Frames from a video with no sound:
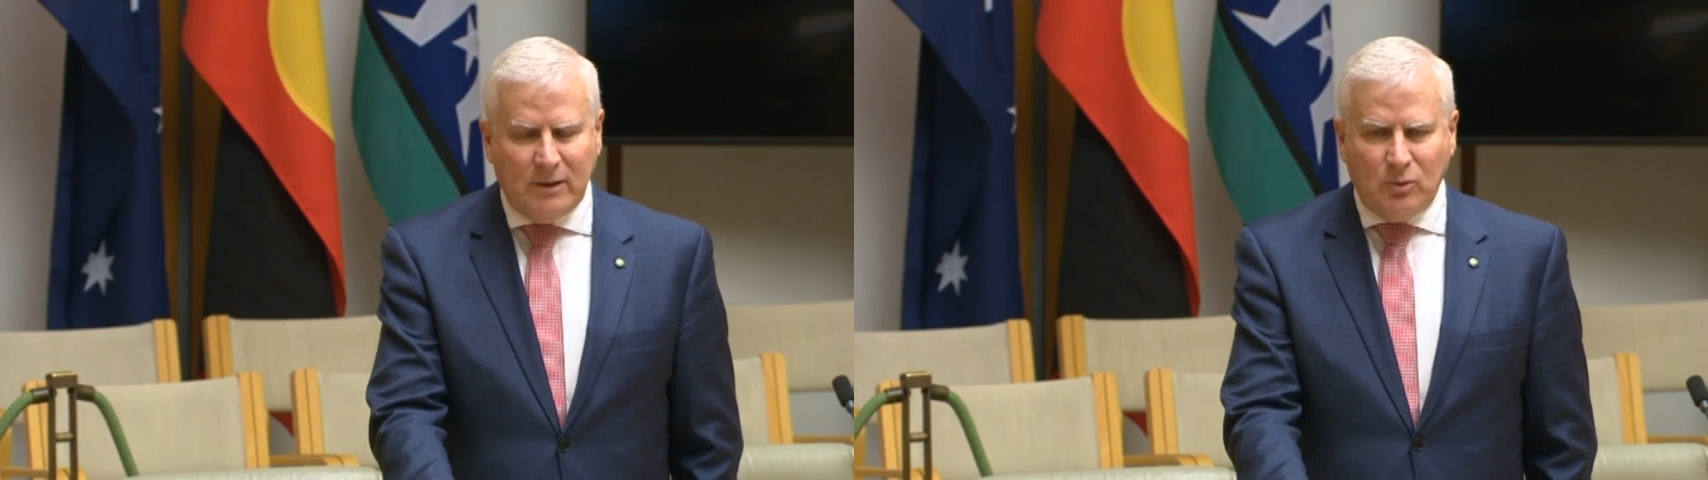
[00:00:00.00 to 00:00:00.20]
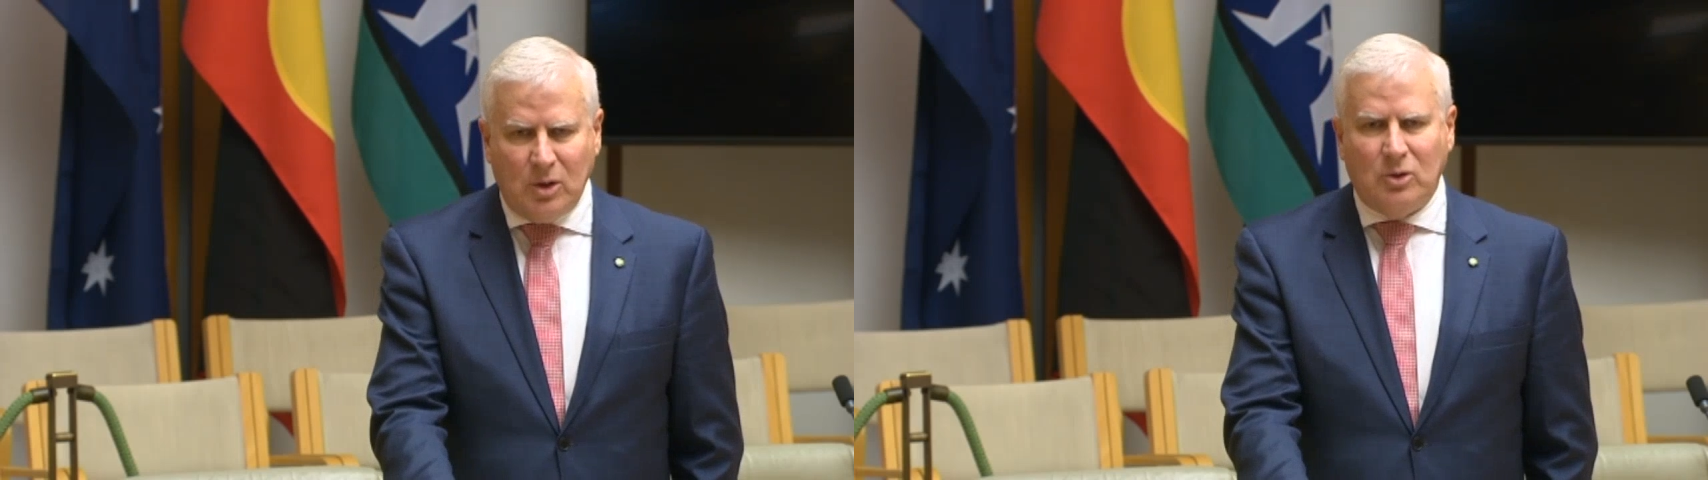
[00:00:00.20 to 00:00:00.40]

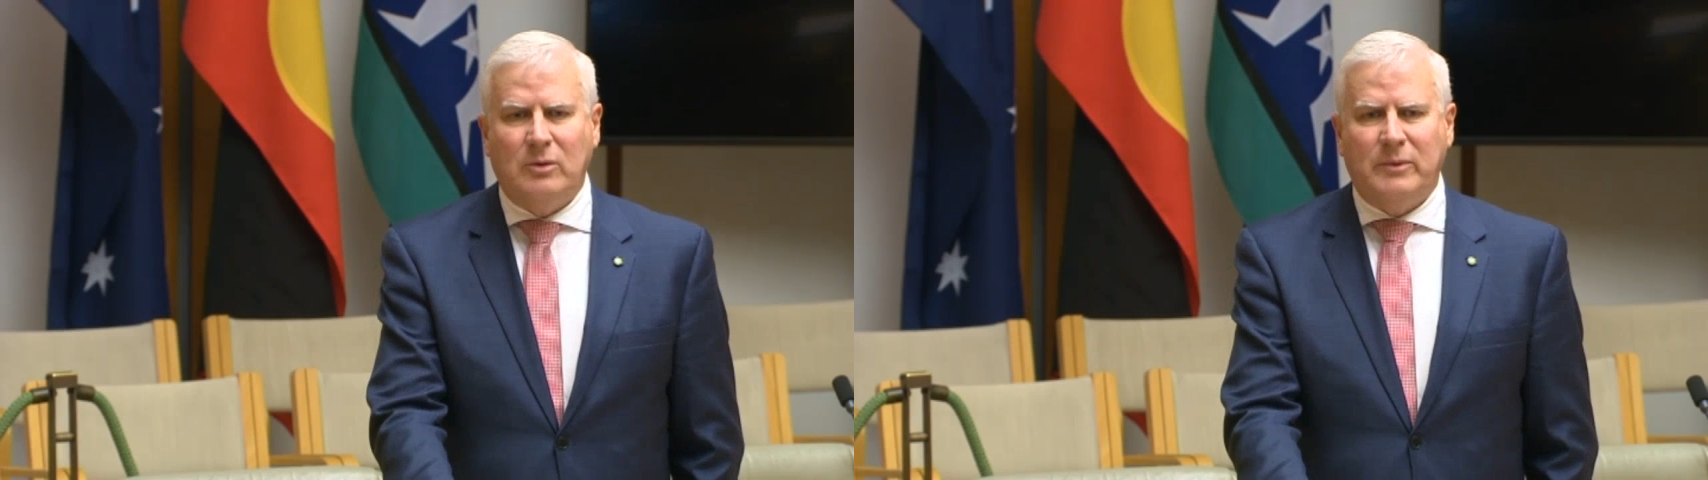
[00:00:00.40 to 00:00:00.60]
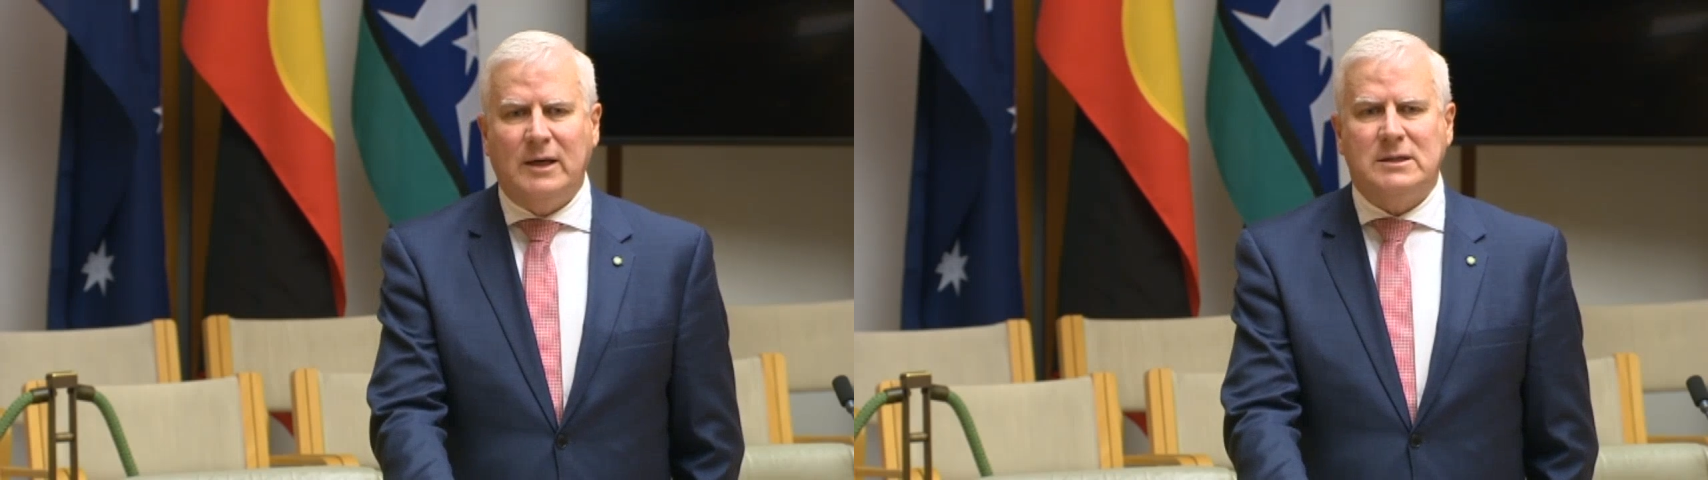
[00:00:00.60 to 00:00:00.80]

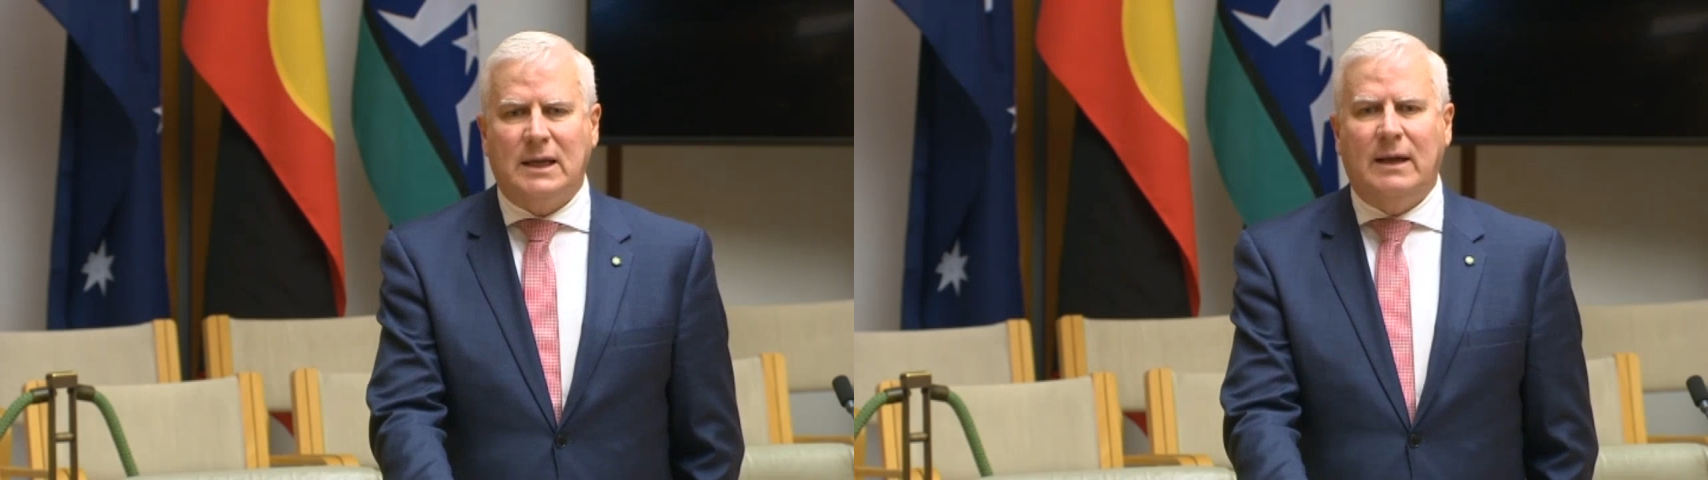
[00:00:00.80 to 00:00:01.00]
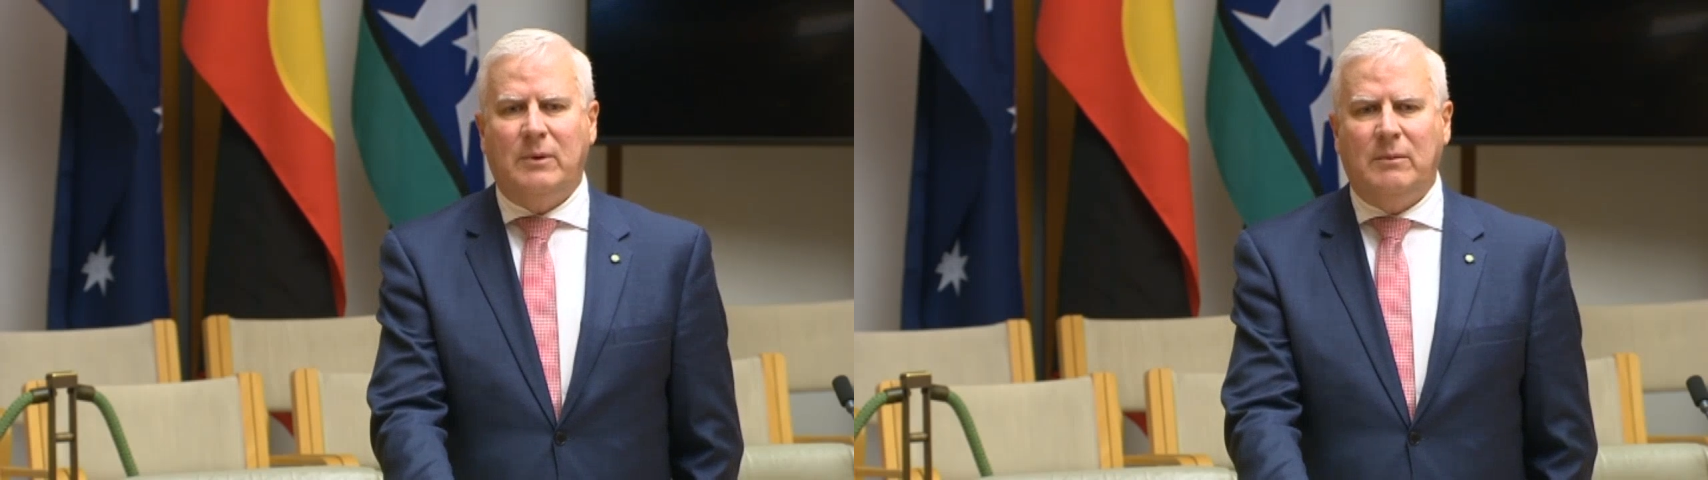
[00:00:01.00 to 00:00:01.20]
welcome those
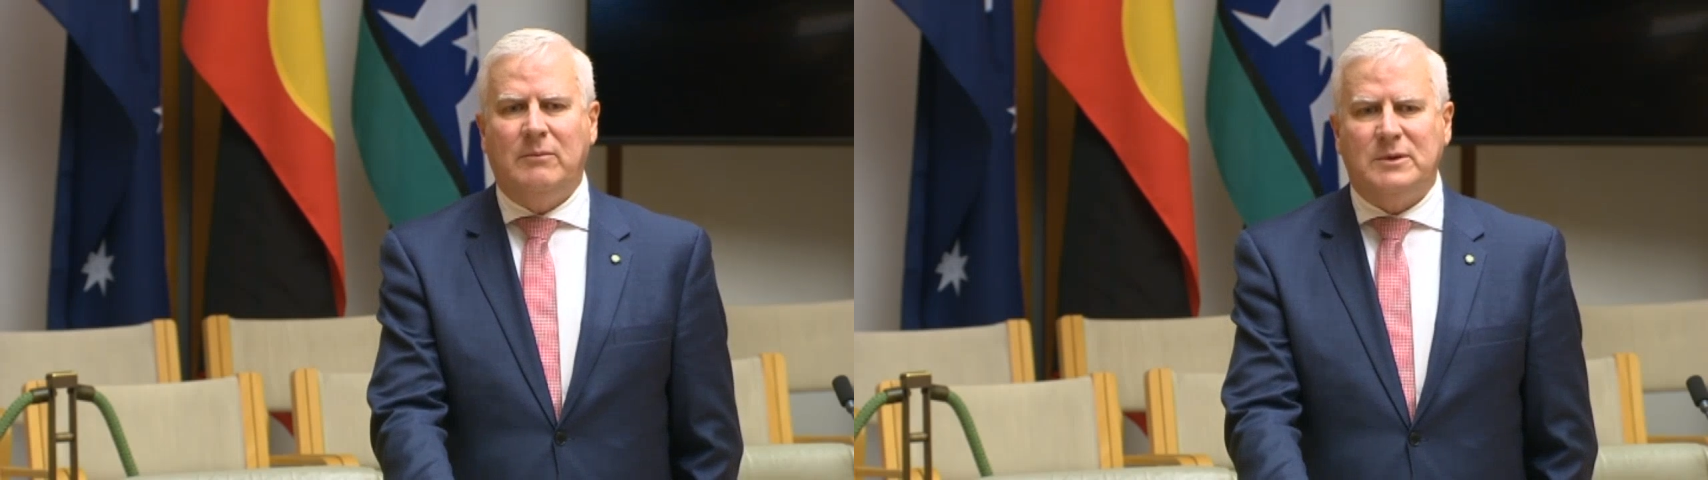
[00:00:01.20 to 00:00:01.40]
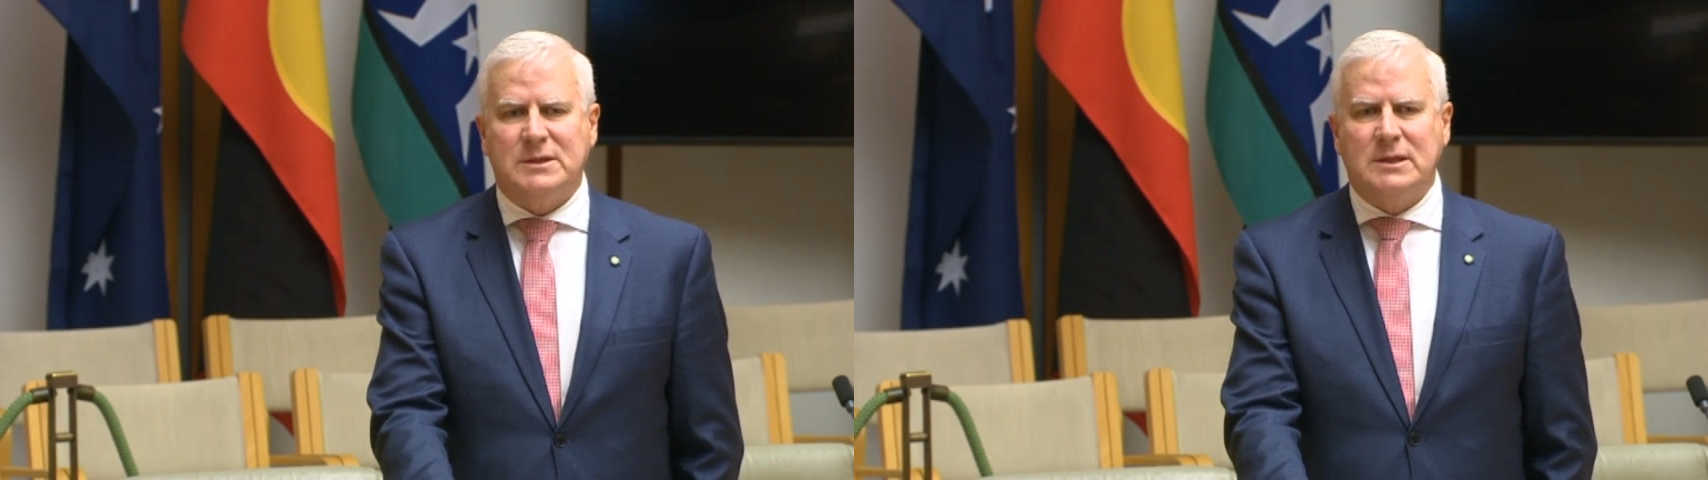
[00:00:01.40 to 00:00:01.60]
Labor
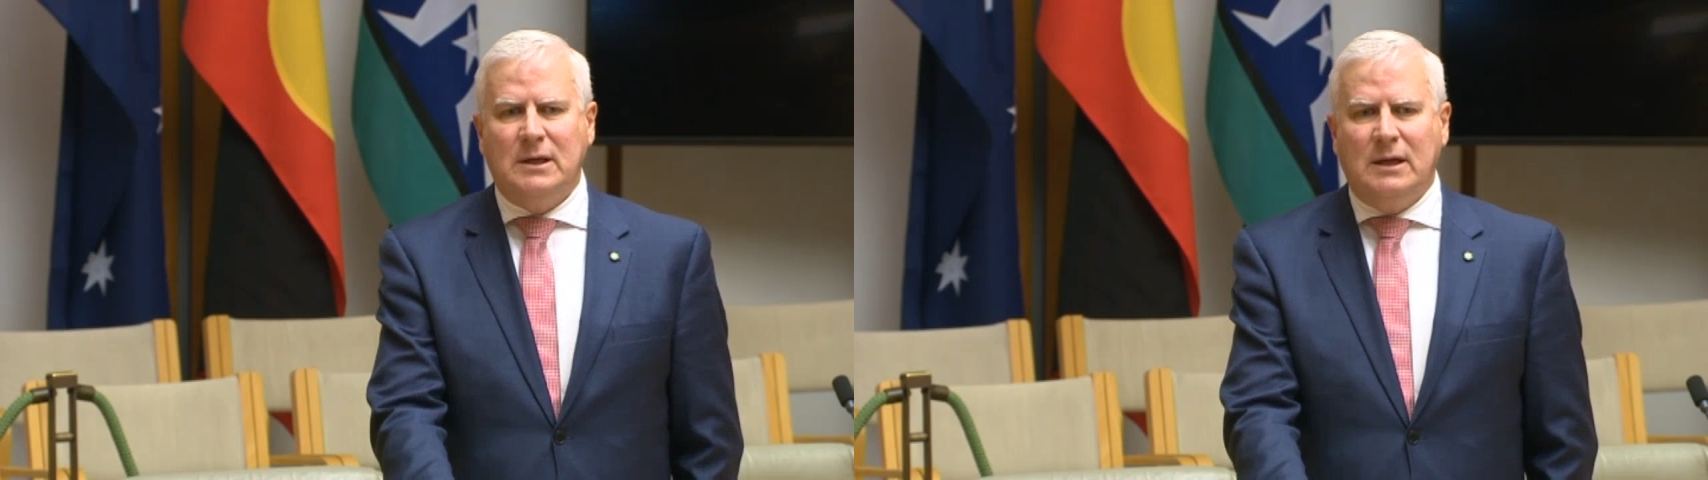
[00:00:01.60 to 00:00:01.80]
members,